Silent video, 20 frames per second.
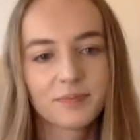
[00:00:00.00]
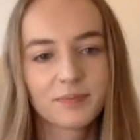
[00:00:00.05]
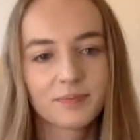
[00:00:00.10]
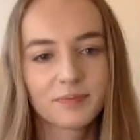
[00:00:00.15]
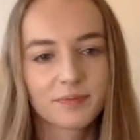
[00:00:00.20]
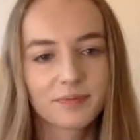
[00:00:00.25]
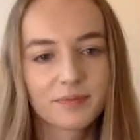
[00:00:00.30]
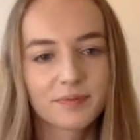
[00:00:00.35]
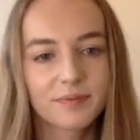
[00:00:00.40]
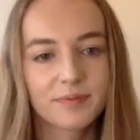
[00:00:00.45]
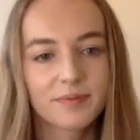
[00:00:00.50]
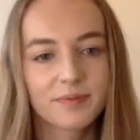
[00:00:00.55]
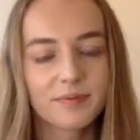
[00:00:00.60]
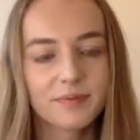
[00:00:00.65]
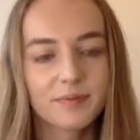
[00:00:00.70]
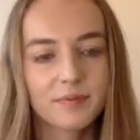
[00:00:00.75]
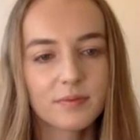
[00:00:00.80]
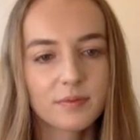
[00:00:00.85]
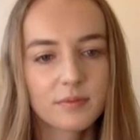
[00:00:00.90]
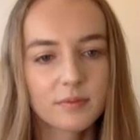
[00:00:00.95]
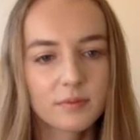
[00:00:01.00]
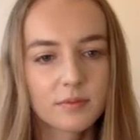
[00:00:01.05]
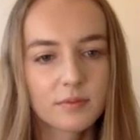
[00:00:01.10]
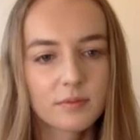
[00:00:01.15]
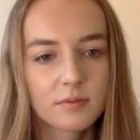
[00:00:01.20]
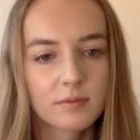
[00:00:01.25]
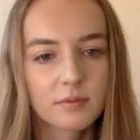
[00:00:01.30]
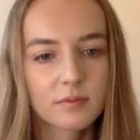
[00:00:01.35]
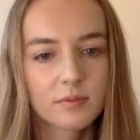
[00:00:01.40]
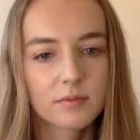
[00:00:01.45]

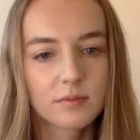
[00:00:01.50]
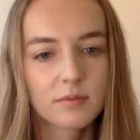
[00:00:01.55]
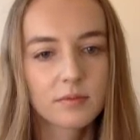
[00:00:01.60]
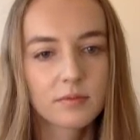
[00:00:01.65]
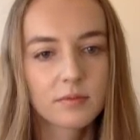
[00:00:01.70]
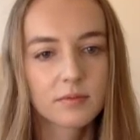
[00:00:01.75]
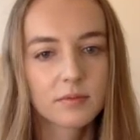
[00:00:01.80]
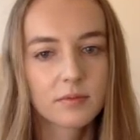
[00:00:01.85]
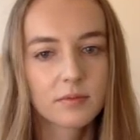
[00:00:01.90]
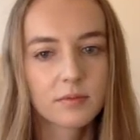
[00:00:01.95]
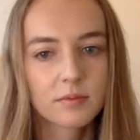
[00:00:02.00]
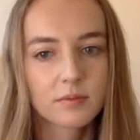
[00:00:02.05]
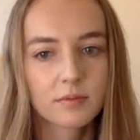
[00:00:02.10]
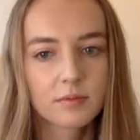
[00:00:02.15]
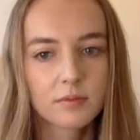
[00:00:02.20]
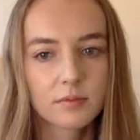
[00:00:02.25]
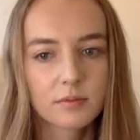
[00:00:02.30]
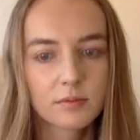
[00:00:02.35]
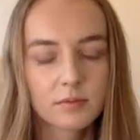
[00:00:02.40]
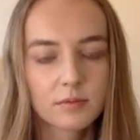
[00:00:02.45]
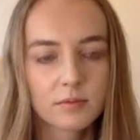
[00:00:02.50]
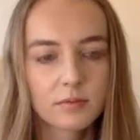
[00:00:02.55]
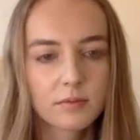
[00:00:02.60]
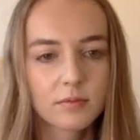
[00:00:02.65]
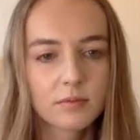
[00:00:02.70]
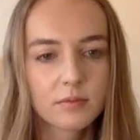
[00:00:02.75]
[no speech]